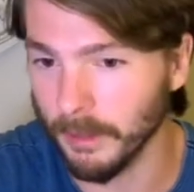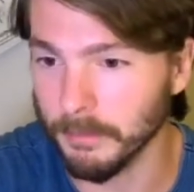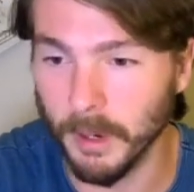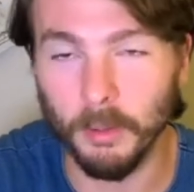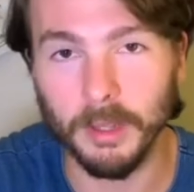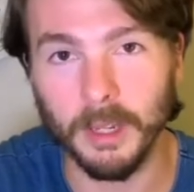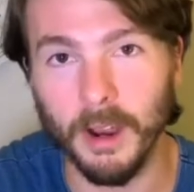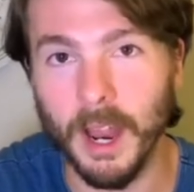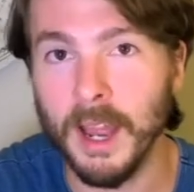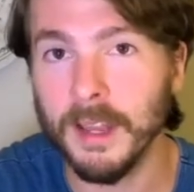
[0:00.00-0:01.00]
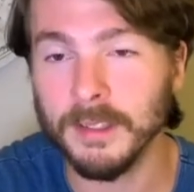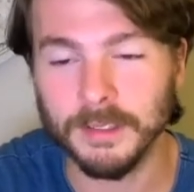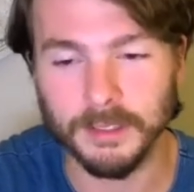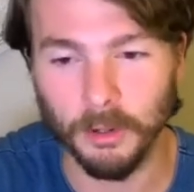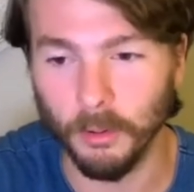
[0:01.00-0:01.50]
mowing the
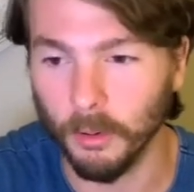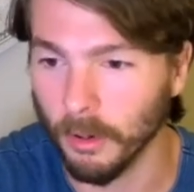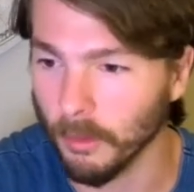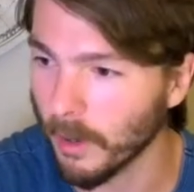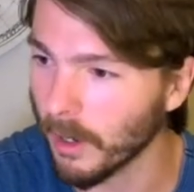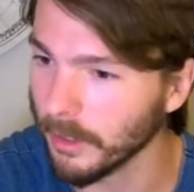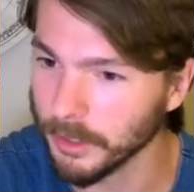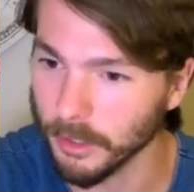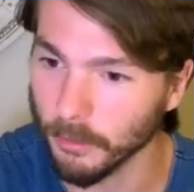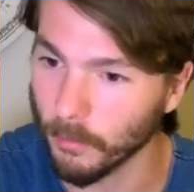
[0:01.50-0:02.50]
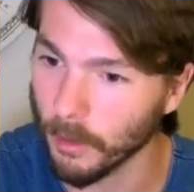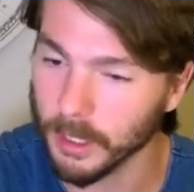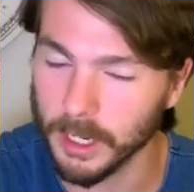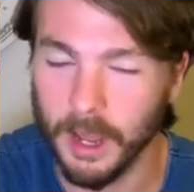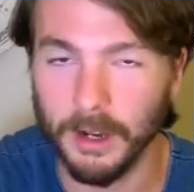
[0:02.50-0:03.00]
grass or while you're
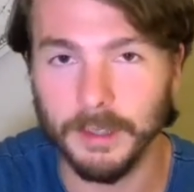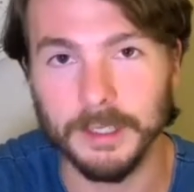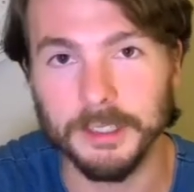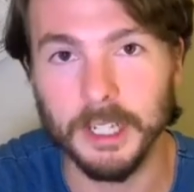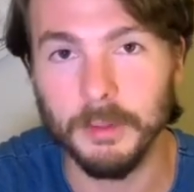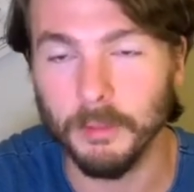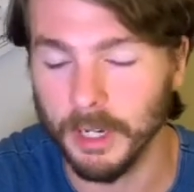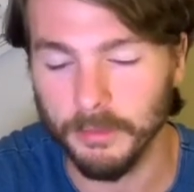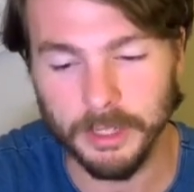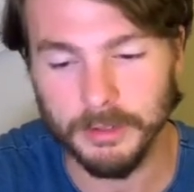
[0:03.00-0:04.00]
working out at the gym, whatever you